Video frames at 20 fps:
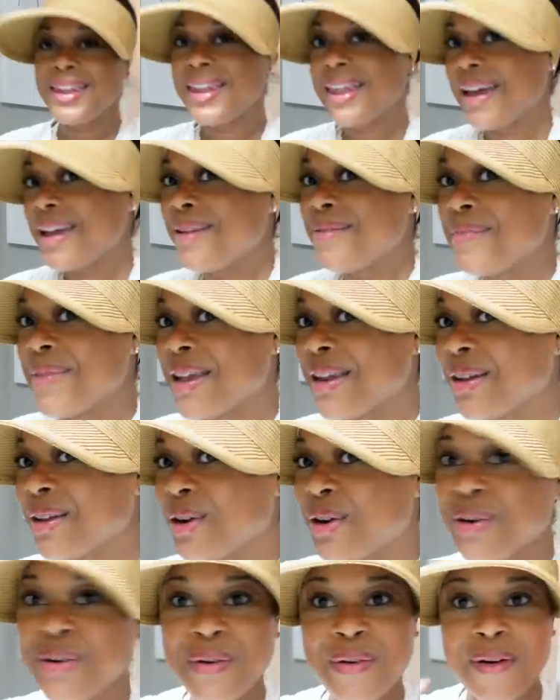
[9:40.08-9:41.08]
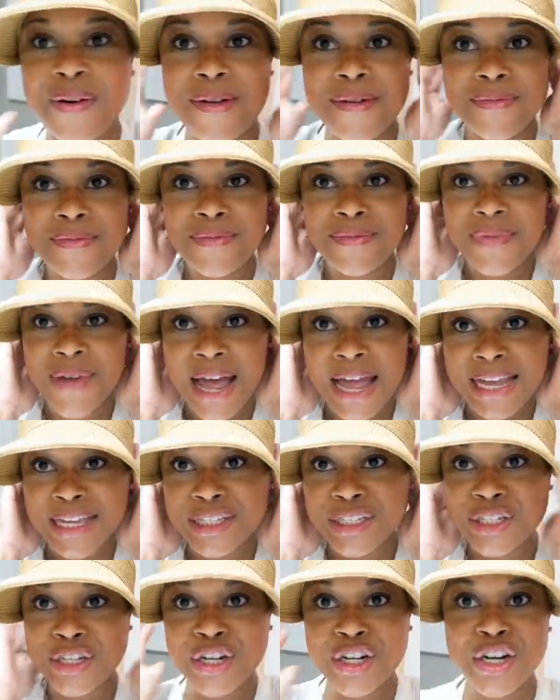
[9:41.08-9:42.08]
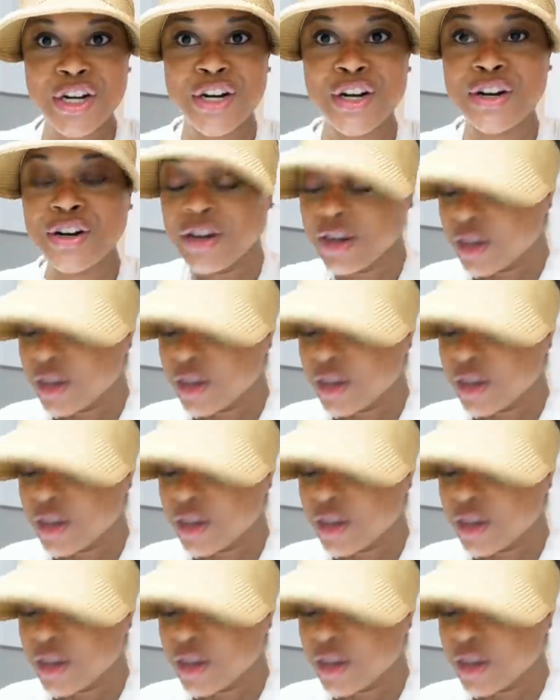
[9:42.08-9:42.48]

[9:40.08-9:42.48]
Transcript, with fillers: like my little visor